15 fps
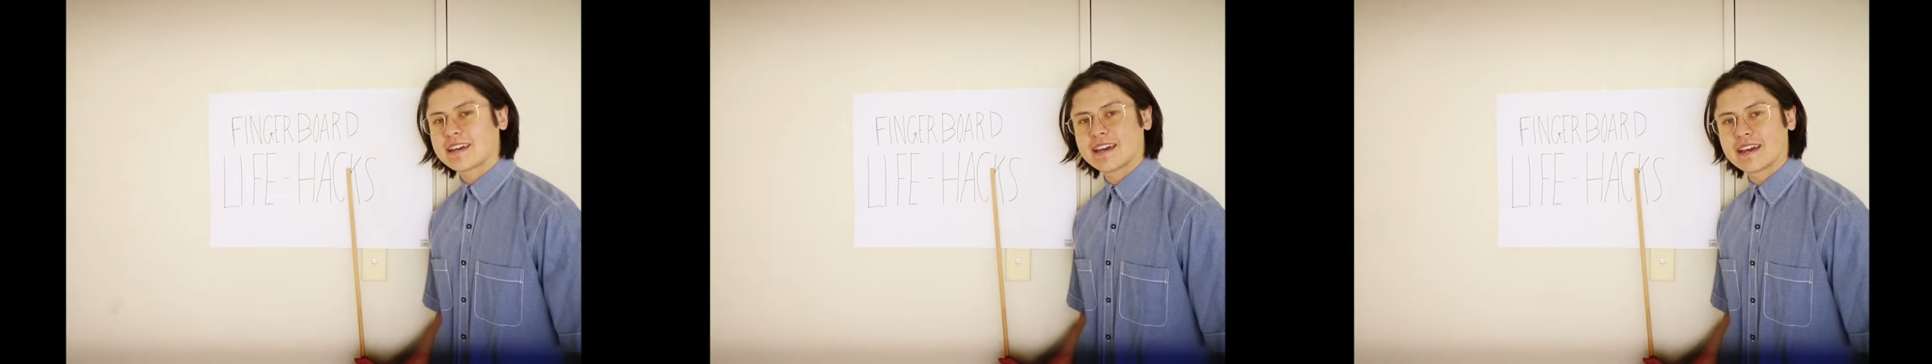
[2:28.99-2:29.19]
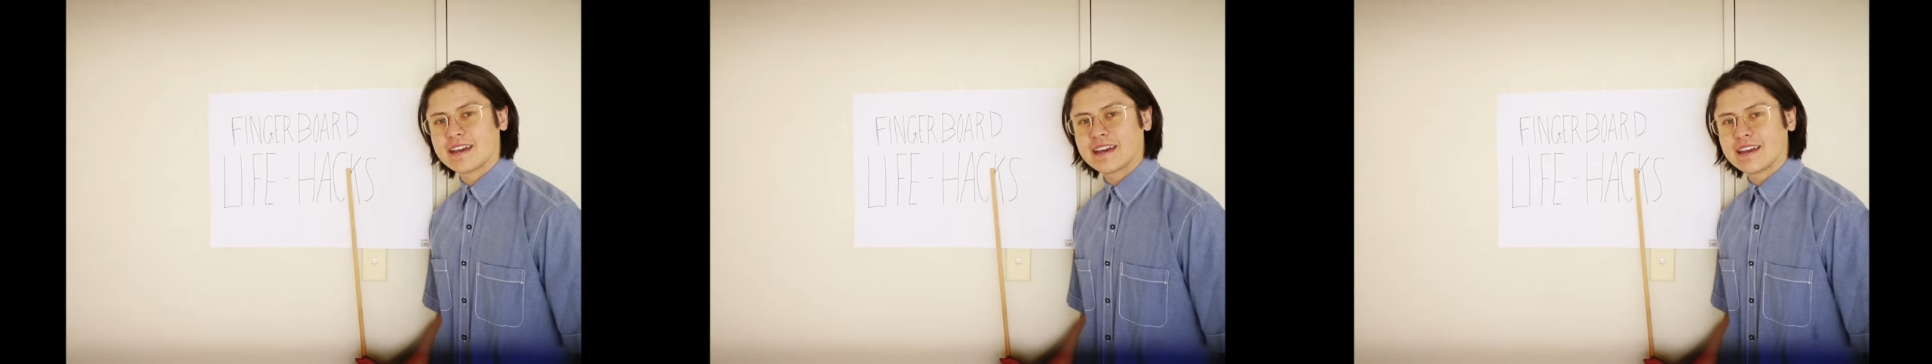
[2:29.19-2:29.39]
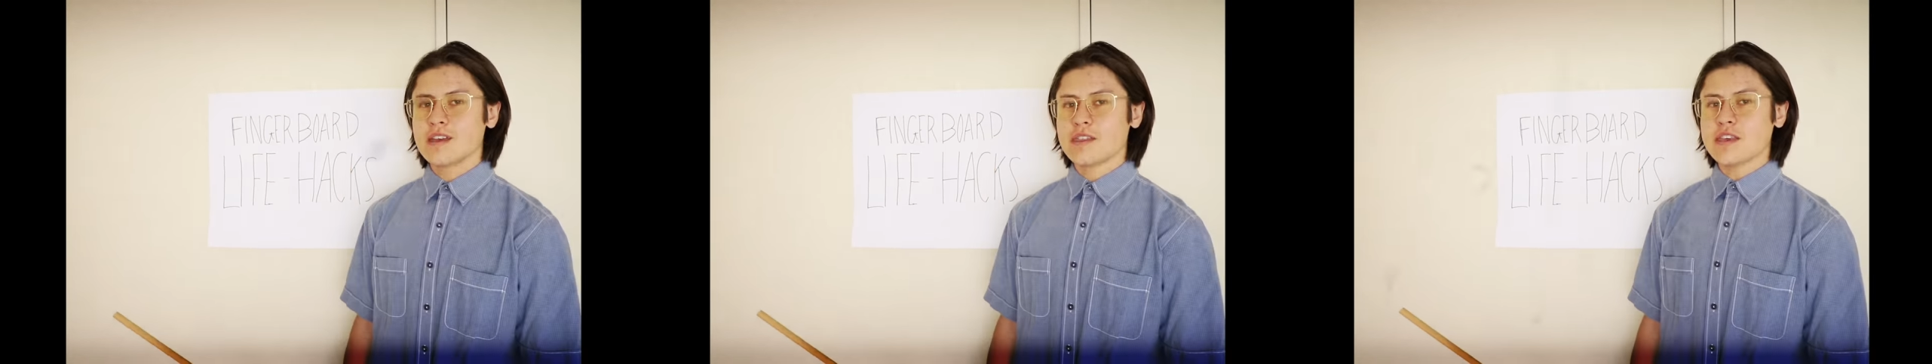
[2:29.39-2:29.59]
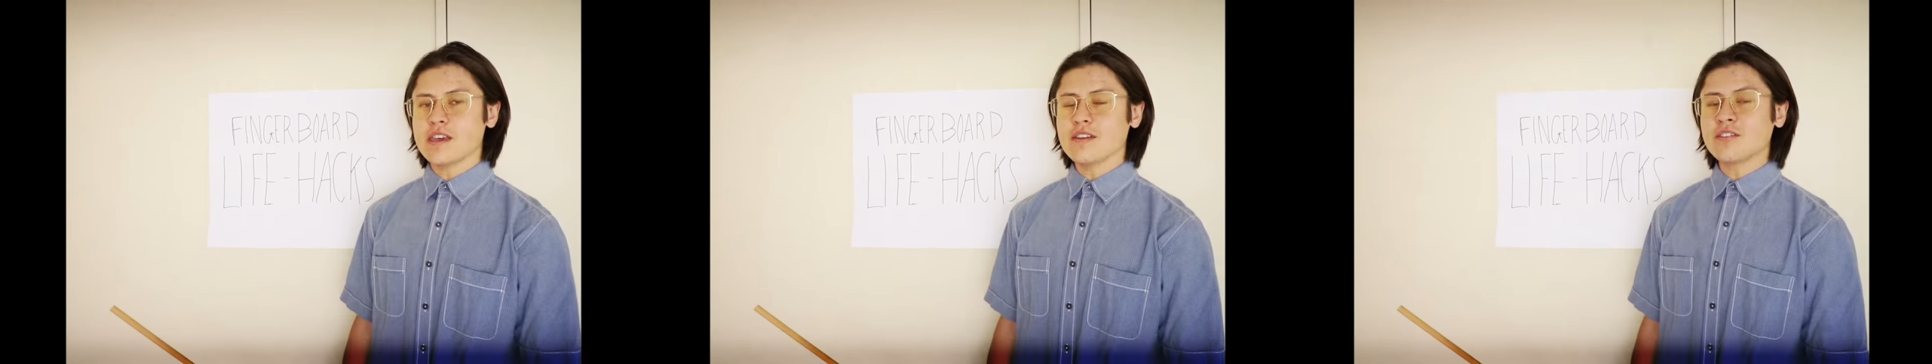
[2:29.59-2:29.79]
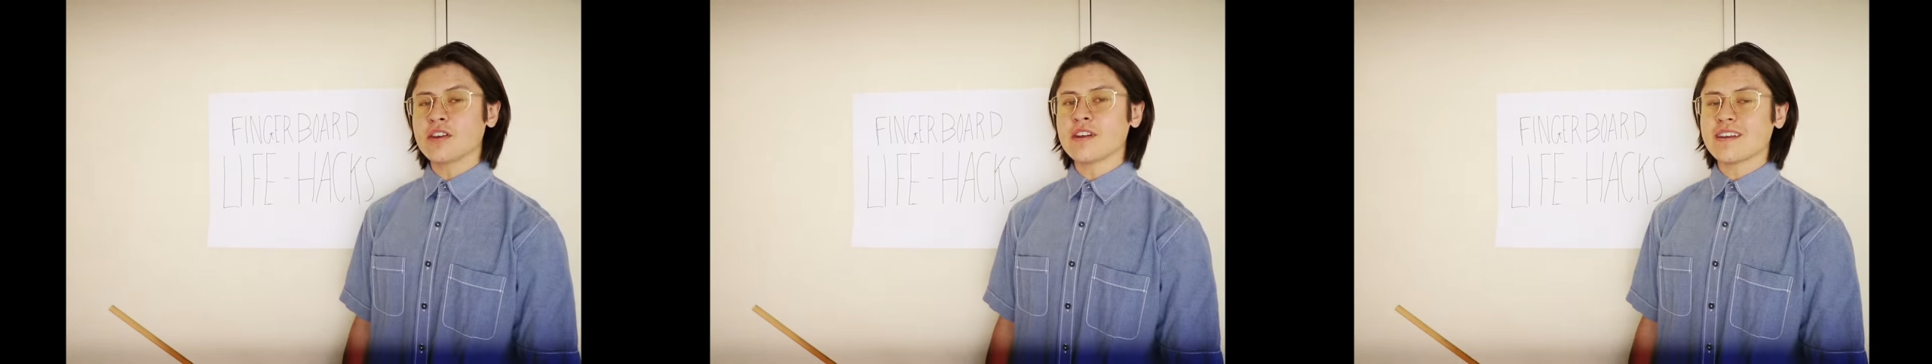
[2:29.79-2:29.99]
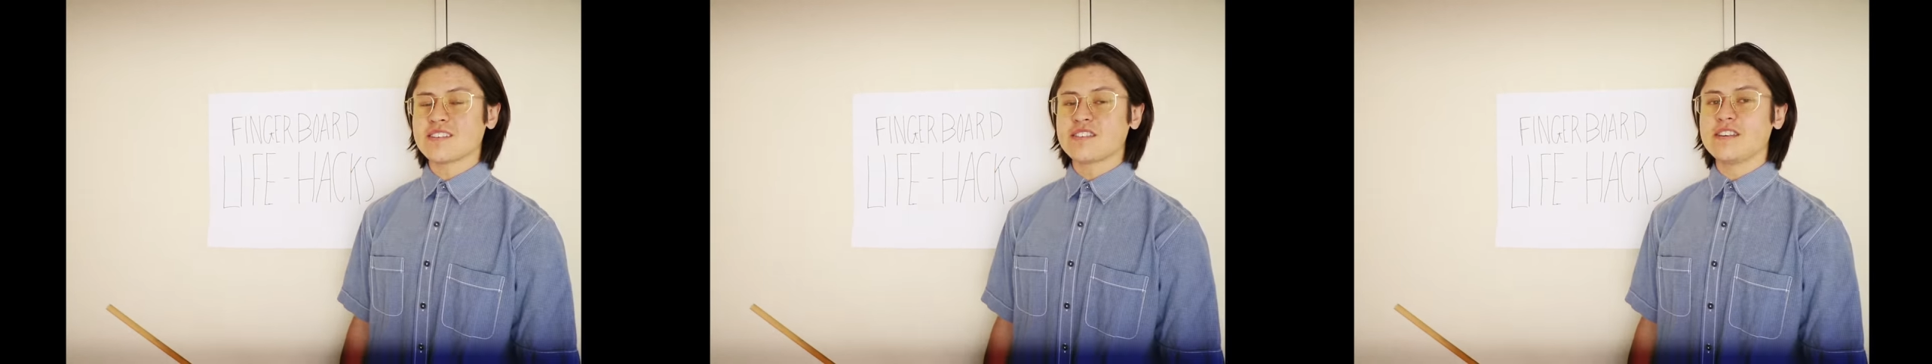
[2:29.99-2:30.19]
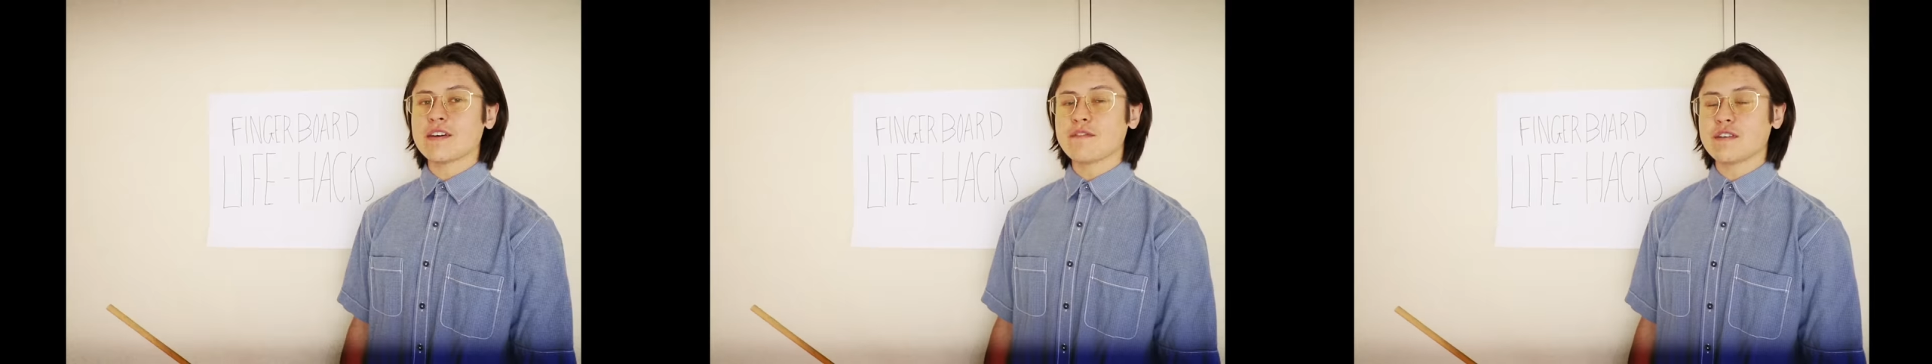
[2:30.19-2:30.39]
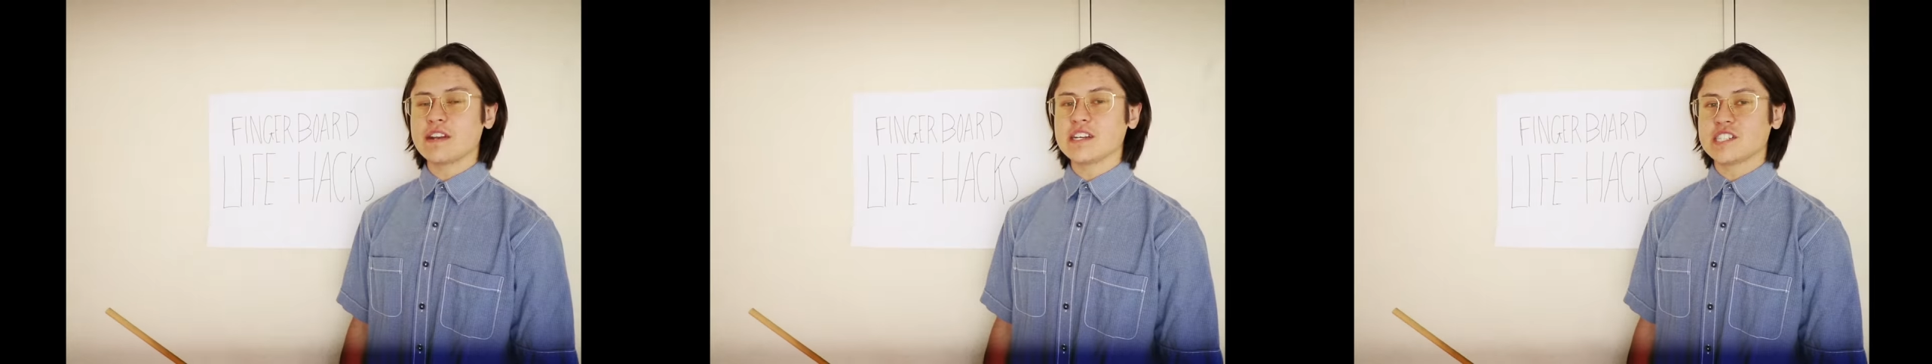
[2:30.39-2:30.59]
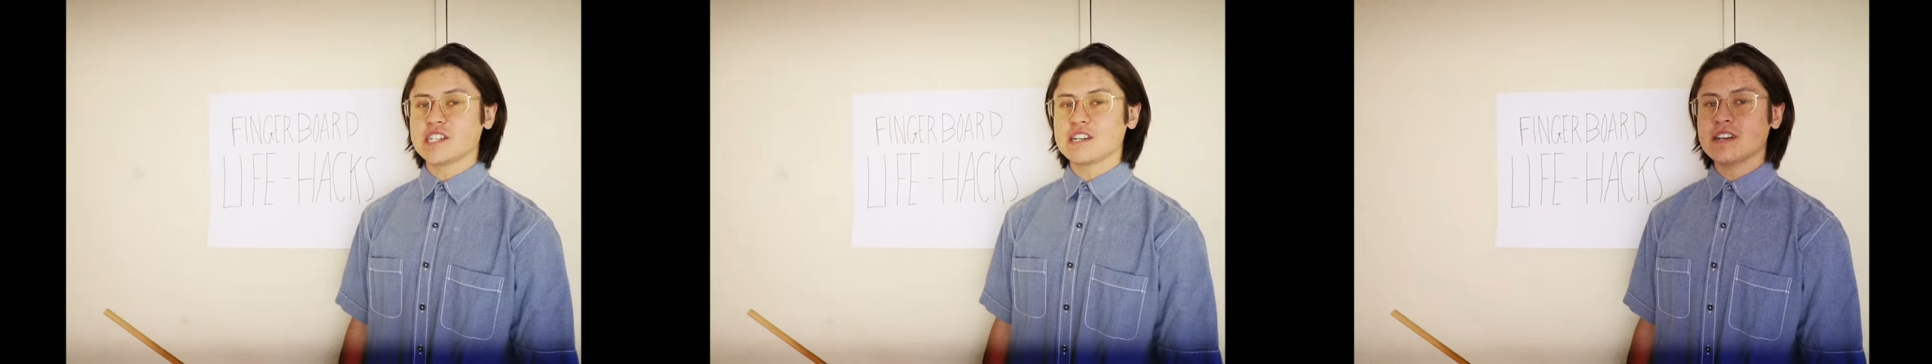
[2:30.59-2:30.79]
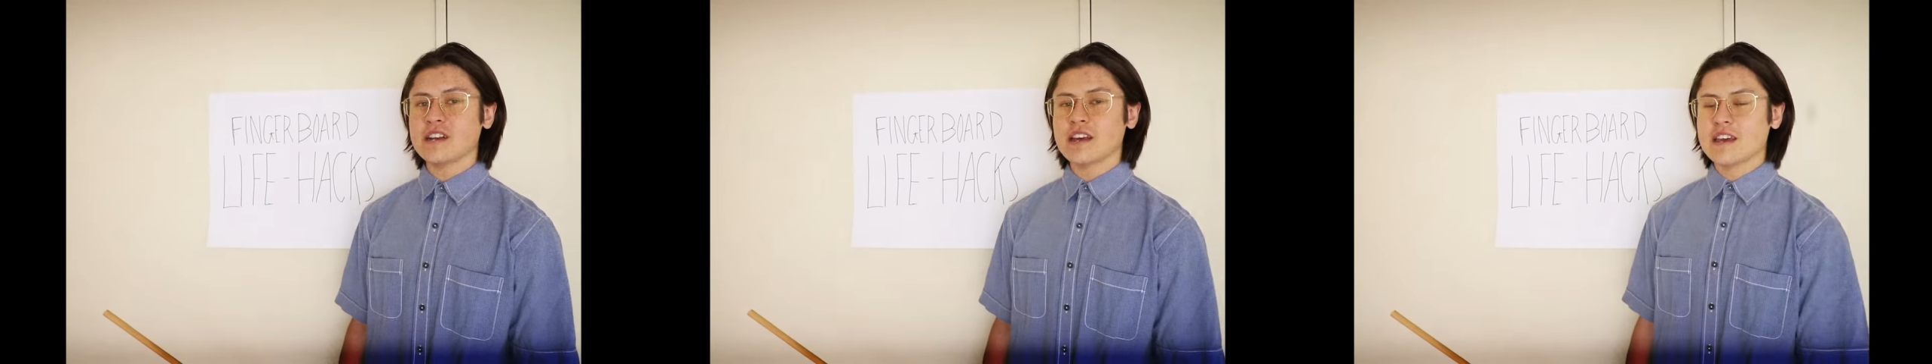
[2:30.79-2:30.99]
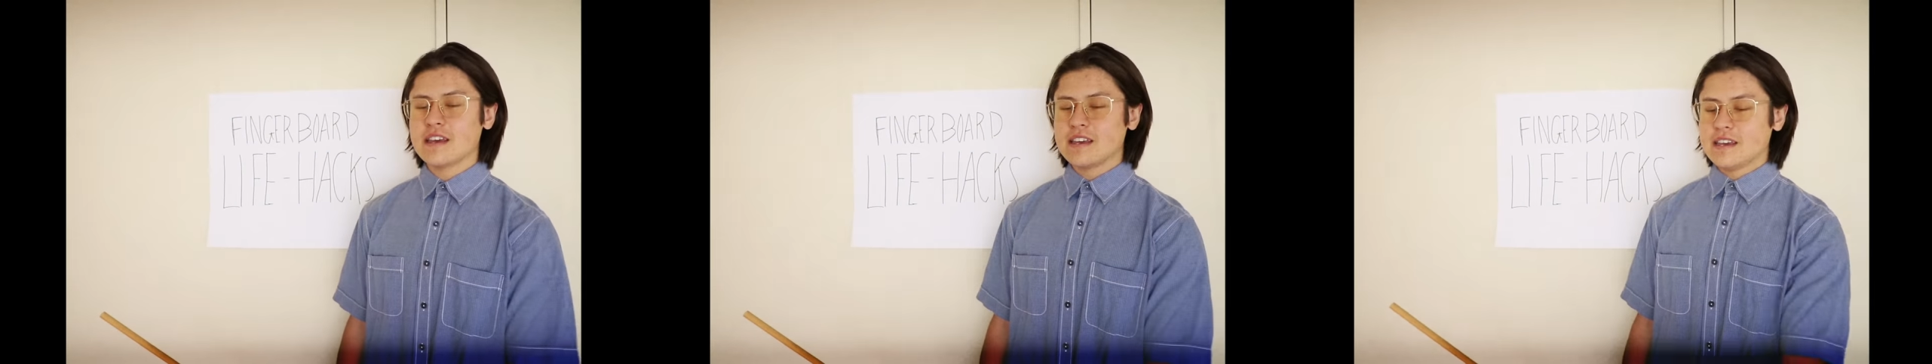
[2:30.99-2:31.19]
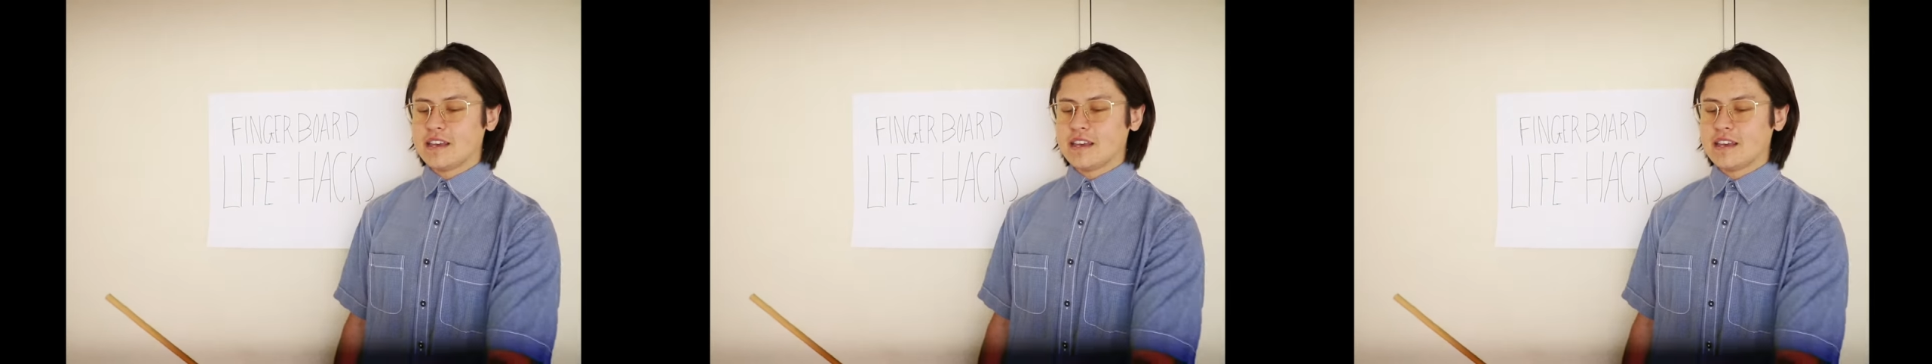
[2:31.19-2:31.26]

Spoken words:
The internet definition